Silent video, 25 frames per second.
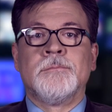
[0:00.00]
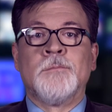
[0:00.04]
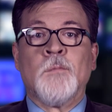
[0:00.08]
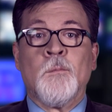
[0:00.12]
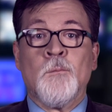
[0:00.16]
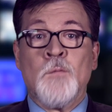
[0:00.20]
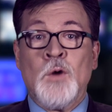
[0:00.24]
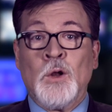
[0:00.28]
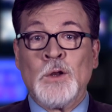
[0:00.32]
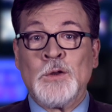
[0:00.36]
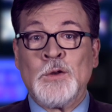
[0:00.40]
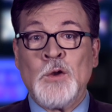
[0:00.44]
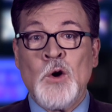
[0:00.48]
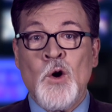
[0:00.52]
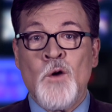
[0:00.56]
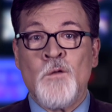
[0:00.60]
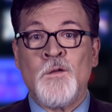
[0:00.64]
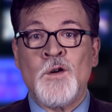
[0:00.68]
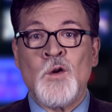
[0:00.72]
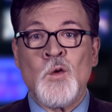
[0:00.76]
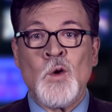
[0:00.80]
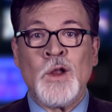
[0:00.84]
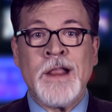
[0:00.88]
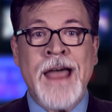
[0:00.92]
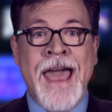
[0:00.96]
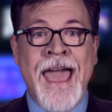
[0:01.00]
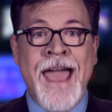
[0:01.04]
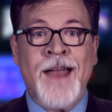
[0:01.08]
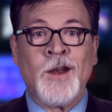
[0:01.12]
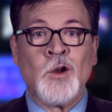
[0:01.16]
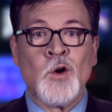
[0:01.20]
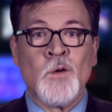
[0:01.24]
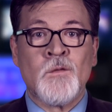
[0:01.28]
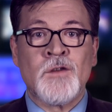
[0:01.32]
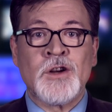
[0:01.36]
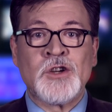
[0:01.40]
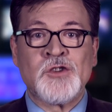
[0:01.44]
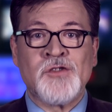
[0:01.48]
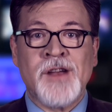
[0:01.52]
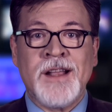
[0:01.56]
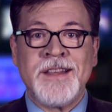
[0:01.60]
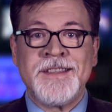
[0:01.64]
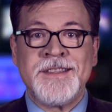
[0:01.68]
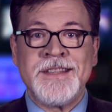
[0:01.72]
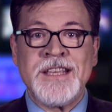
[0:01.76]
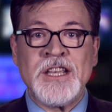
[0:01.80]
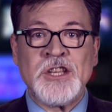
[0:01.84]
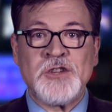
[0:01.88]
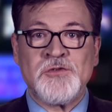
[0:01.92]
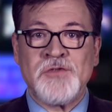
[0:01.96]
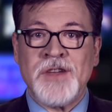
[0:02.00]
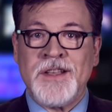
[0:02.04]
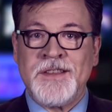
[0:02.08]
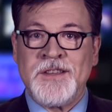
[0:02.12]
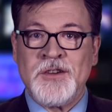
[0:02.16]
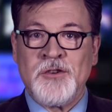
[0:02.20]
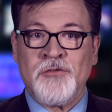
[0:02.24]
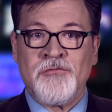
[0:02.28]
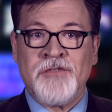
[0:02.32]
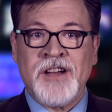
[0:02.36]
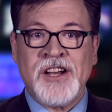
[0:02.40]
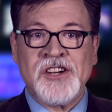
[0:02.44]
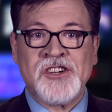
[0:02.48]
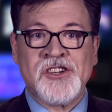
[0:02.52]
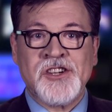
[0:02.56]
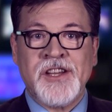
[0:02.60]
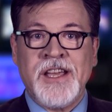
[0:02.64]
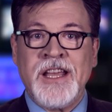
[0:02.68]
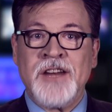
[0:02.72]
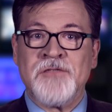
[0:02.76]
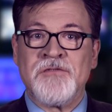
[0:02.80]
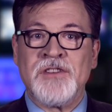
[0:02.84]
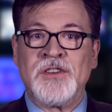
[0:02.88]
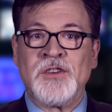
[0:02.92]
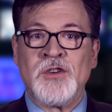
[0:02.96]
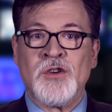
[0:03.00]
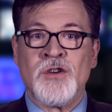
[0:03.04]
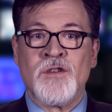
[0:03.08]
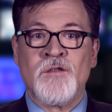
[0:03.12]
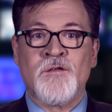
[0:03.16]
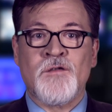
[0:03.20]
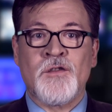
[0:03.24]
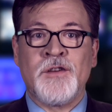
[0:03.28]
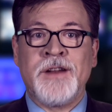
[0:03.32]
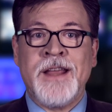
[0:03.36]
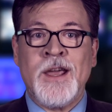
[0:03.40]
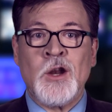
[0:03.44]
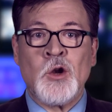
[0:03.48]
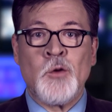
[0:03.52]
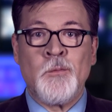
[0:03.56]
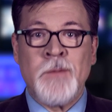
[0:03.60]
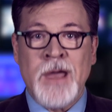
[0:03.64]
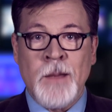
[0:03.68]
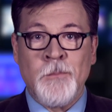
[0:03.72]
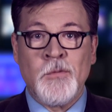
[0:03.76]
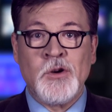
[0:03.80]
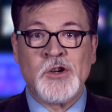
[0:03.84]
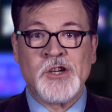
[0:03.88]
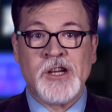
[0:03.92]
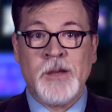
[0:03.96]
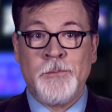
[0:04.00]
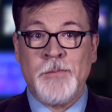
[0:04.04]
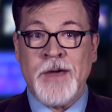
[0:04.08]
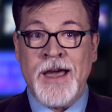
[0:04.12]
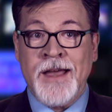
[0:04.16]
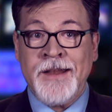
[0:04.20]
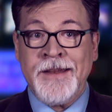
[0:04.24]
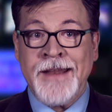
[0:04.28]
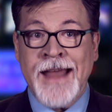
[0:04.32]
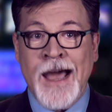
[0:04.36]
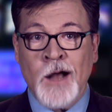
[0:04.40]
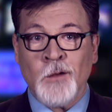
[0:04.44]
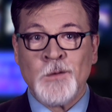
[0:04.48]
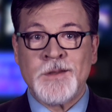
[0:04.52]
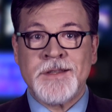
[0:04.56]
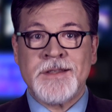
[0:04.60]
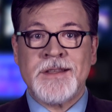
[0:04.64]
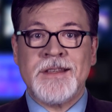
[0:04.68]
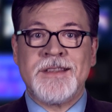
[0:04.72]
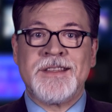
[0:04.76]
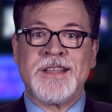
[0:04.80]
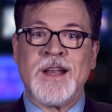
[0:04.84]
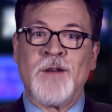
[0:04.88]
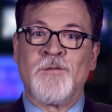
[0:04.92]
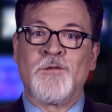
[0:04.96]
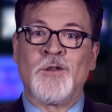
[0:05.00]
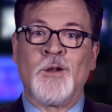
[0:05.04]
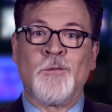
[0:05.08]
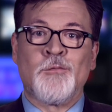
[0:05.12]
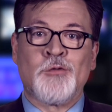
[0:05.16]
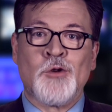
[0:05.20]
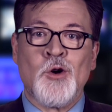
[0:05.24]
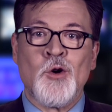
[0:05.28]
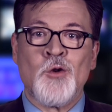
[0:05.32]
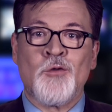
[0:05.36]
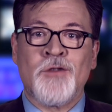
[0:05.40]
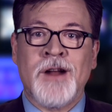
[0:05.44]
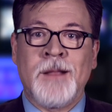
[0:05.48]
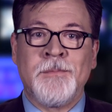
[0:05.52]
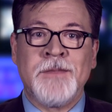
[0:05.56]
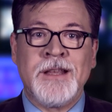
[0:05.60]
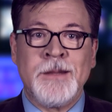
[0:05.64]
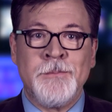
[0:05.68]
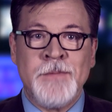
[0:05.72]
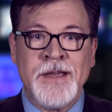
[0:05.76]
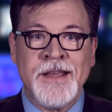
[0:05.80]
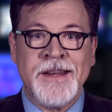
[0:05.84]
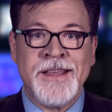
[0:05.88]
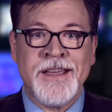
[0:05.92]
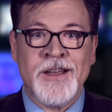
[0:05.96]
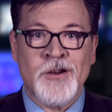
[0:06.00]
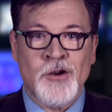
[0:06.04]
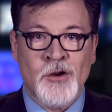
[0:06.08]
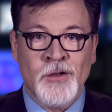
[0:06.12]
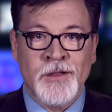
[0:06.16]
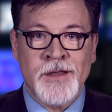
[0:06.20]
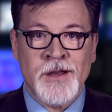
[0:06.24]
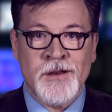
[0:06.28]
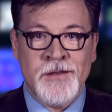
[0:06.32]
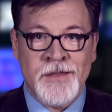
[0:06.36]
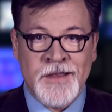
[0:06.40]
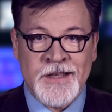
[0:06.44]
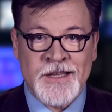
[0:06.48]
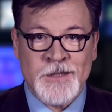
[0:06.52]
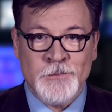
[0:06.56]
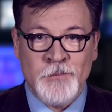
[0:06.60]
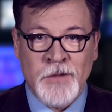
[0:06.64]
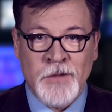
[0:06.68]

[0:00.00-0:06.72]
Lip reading: Moldova will hand over Transnistria to Russia in return for NATO membership, announced several pro-Kremlin media earlier this